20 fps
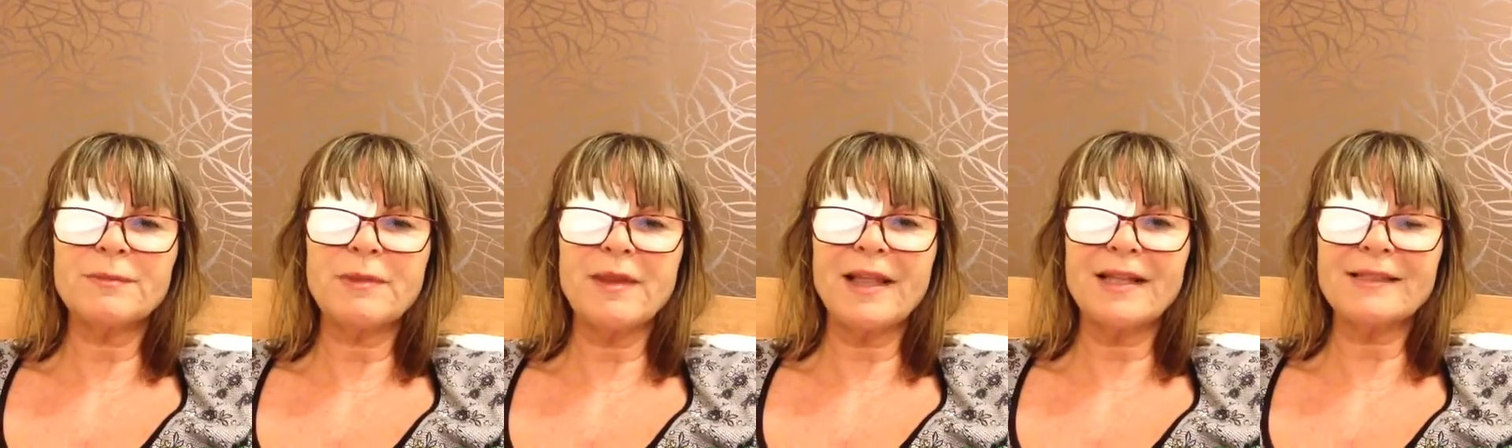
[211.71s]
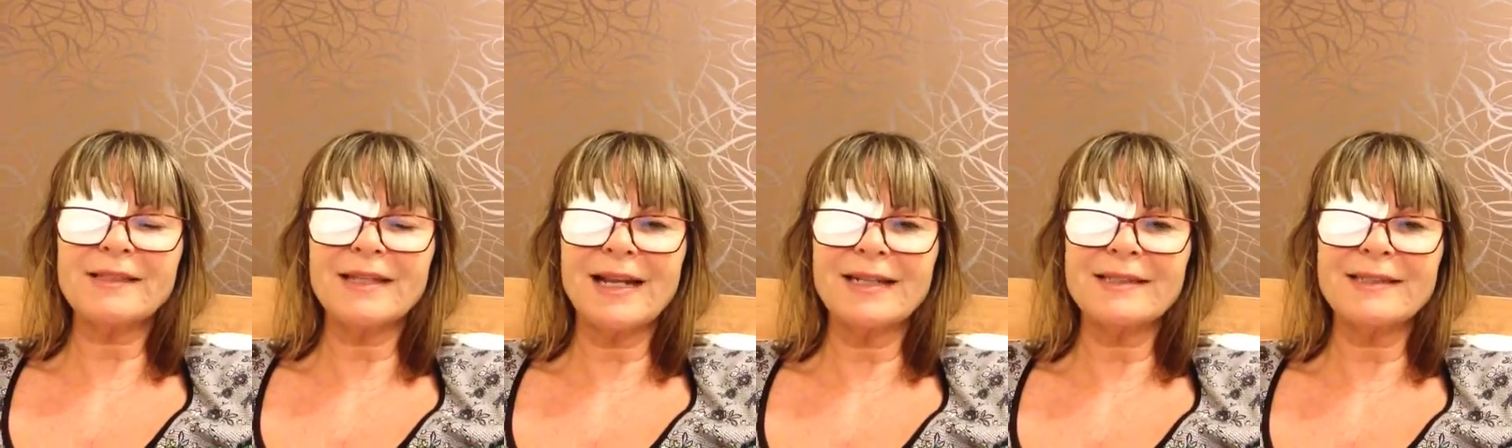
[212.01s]
But
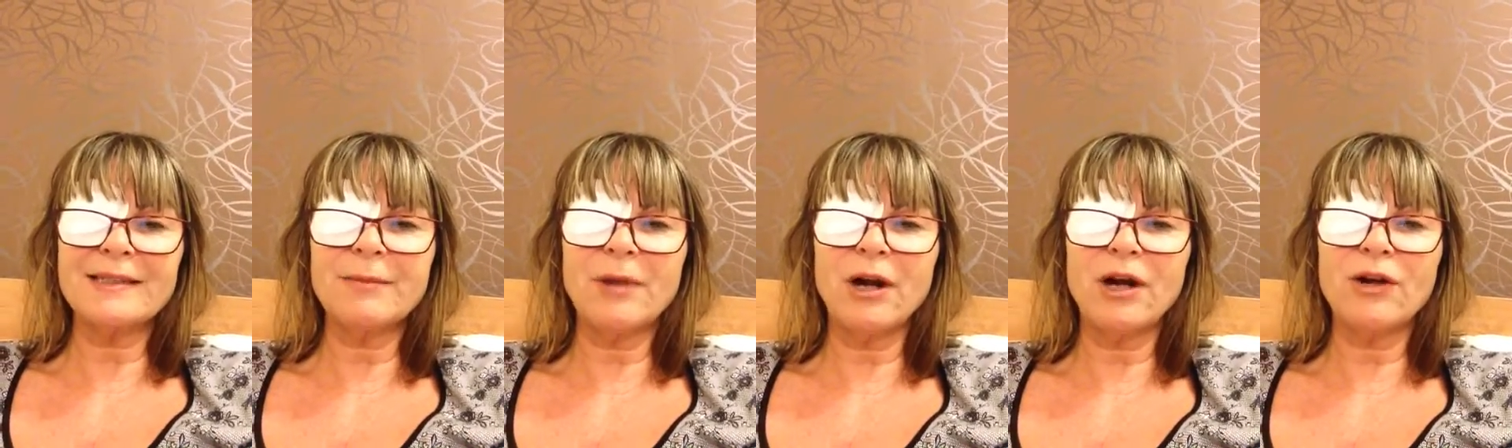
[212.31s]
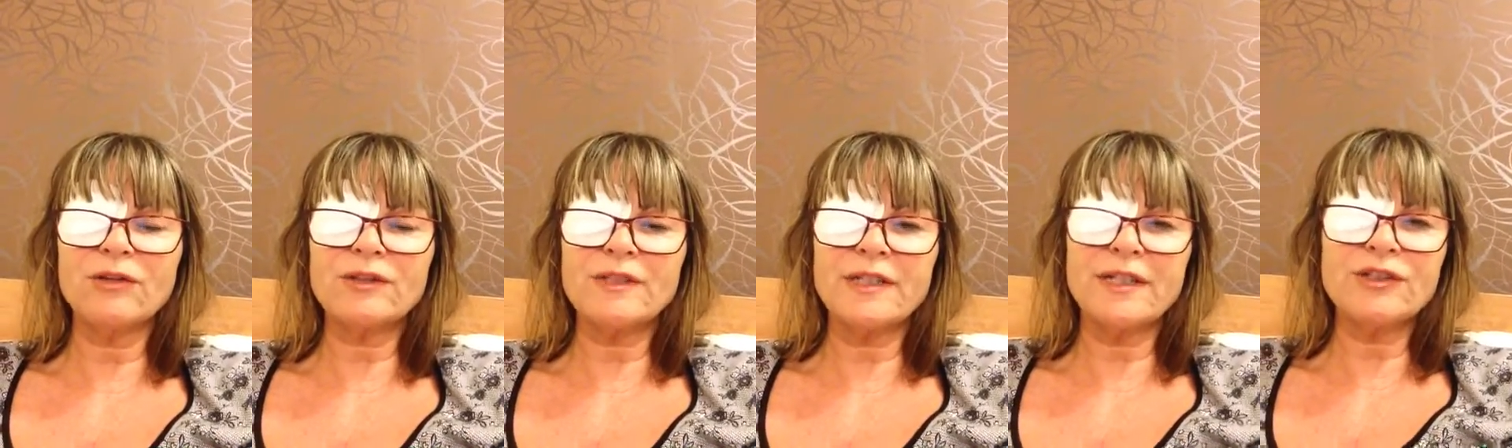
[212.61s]
that's an
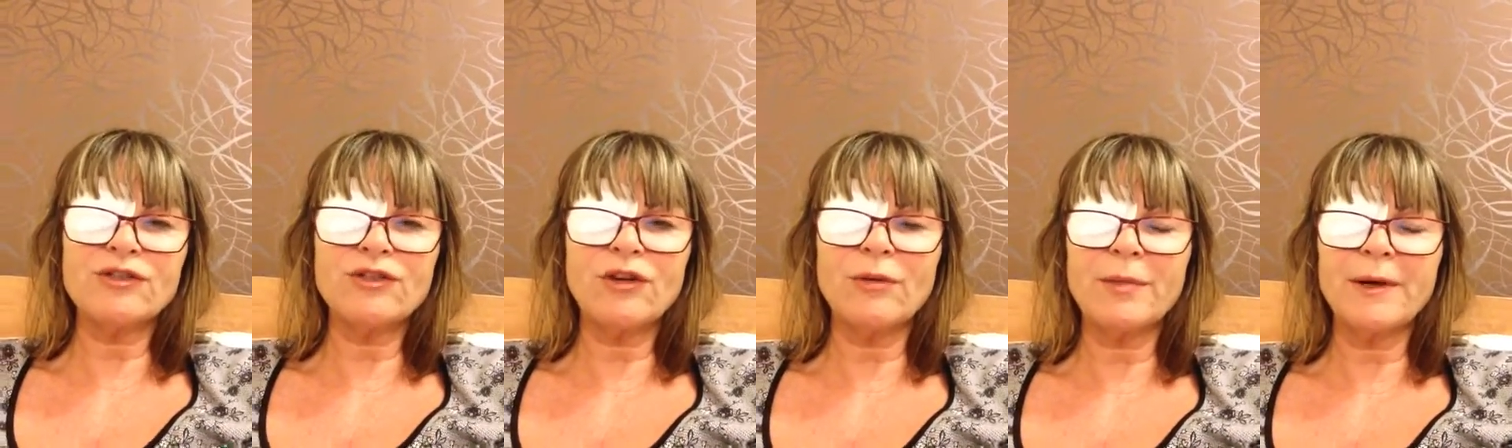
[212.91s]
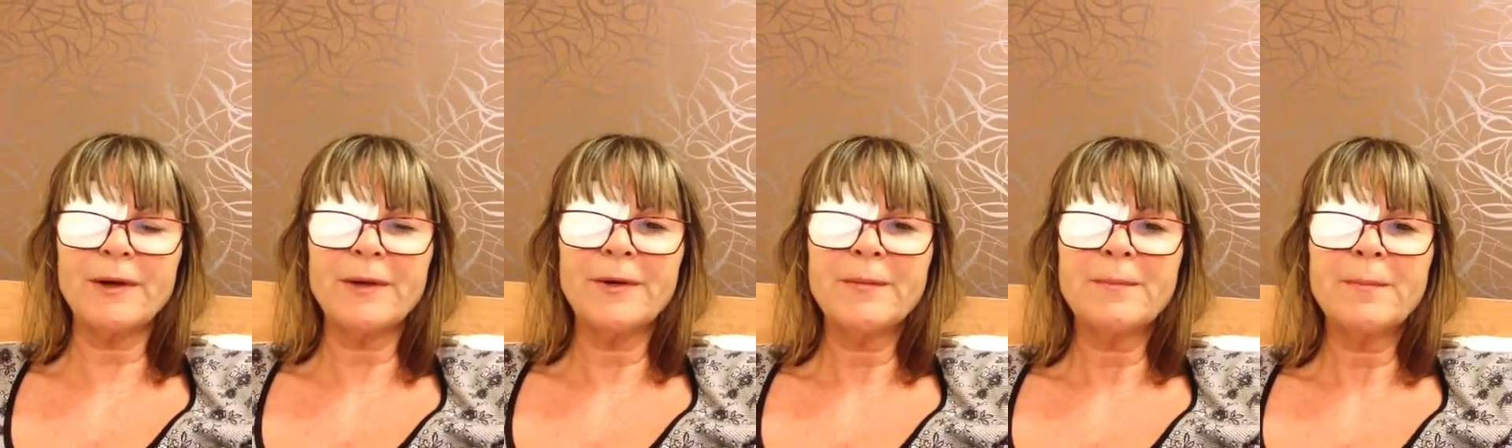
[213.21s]
antibiotic
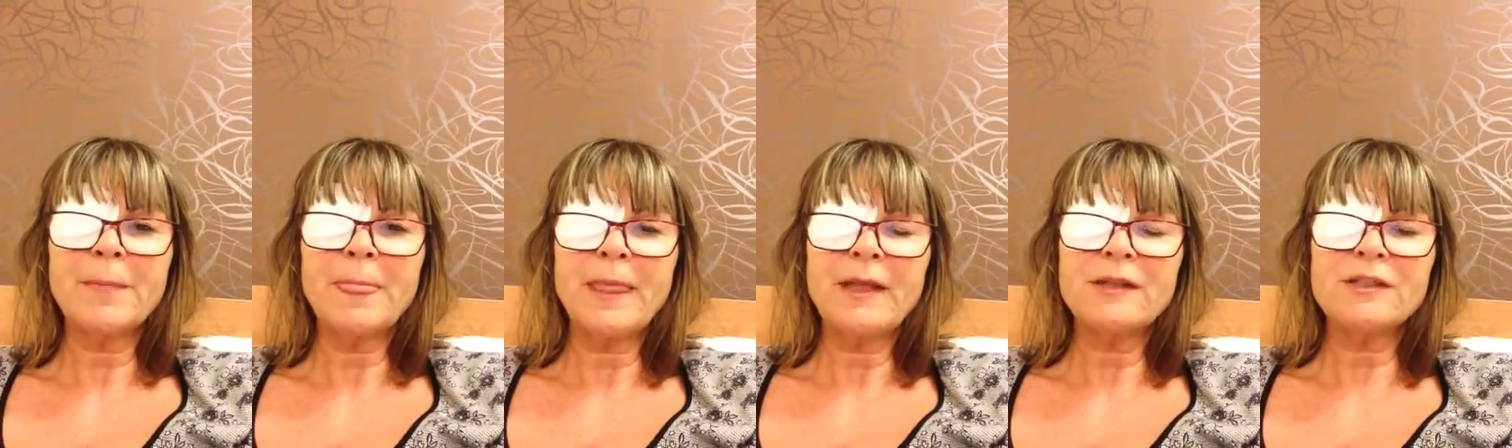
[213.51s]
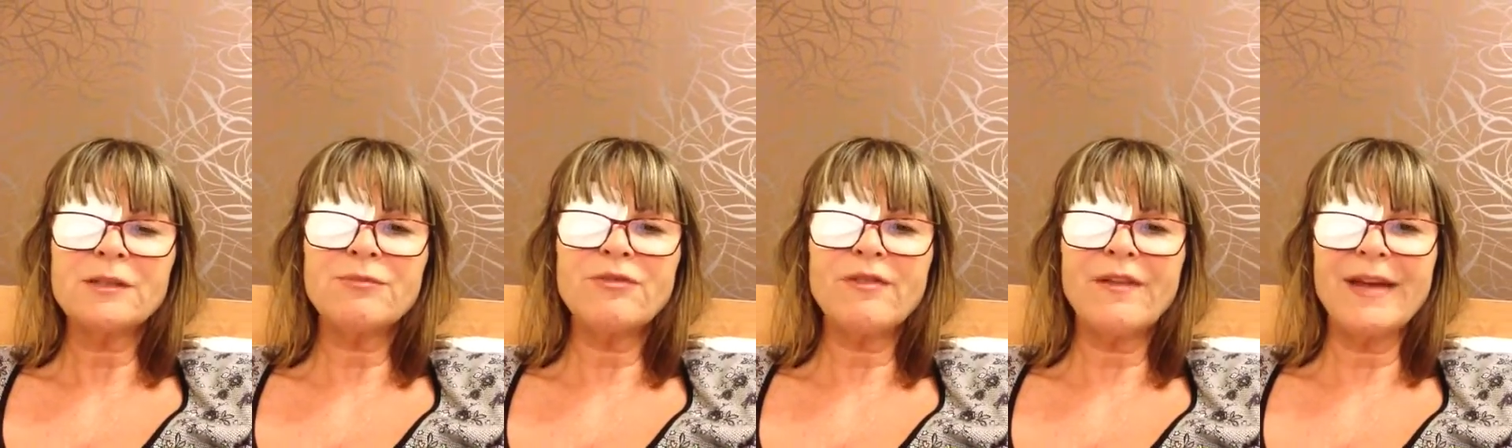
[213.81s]
drop
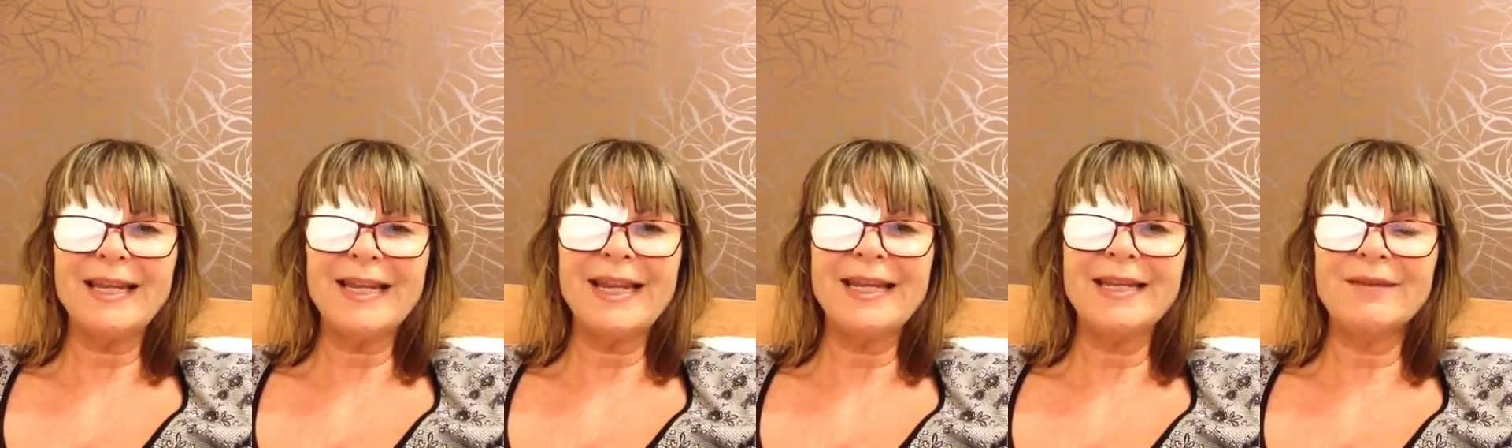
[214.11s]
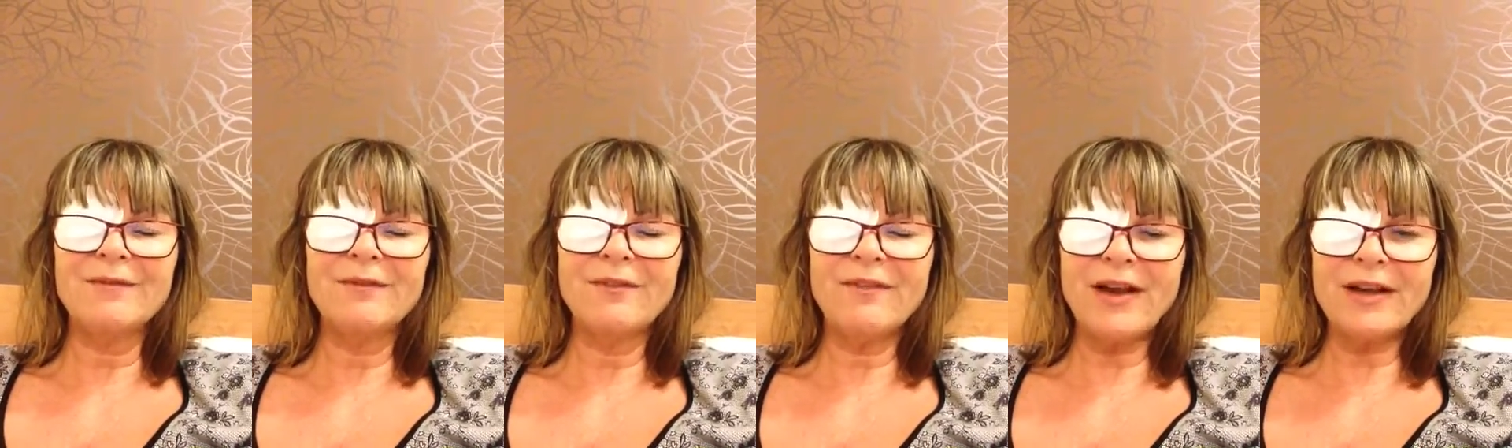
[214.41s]
to prevent any
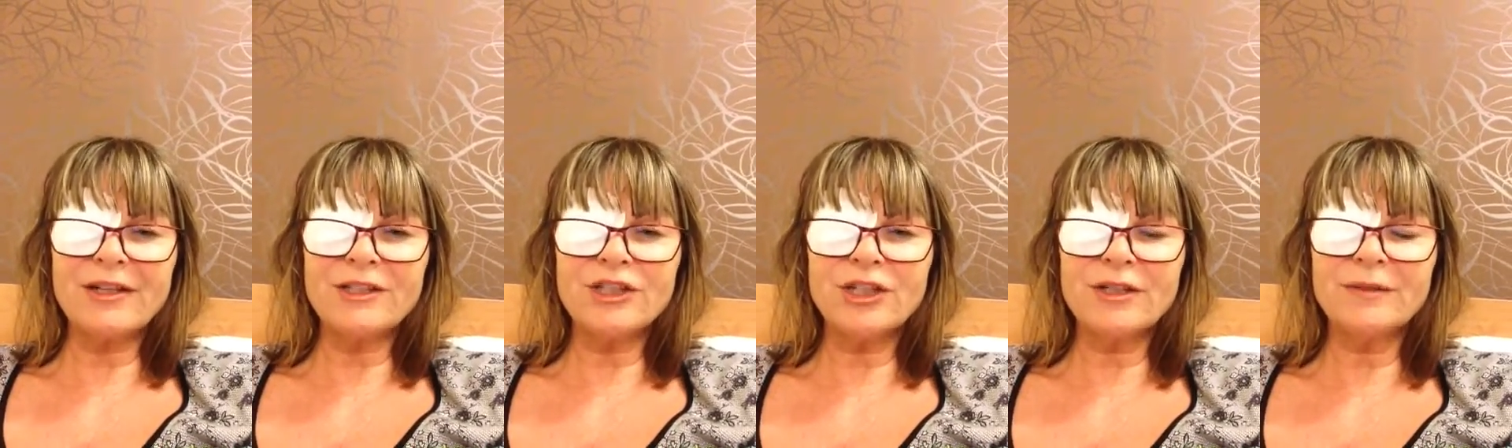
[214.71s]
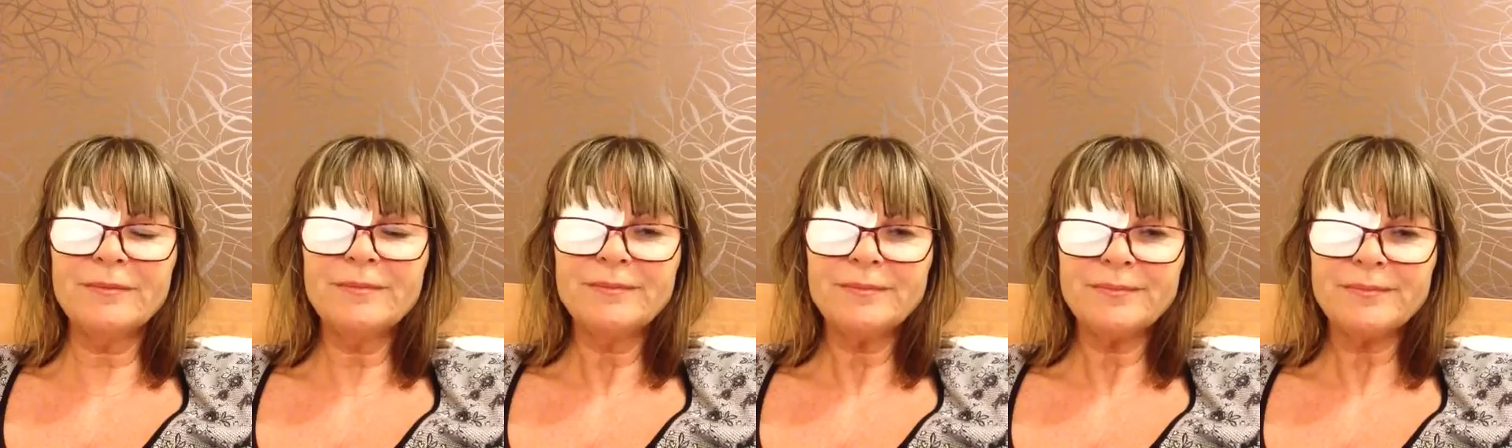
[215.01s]

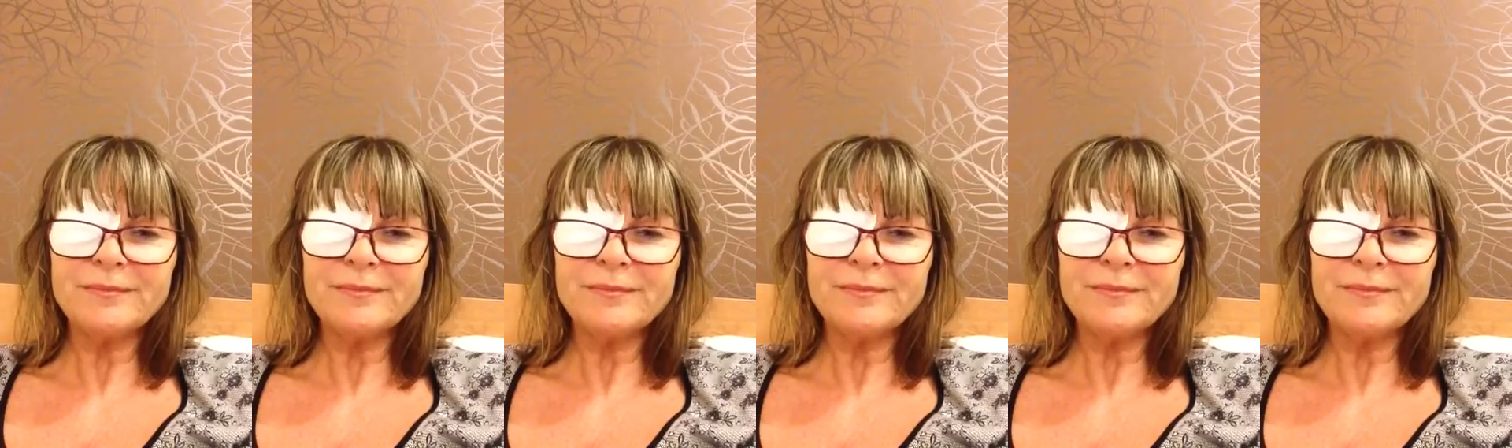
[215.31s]
infection.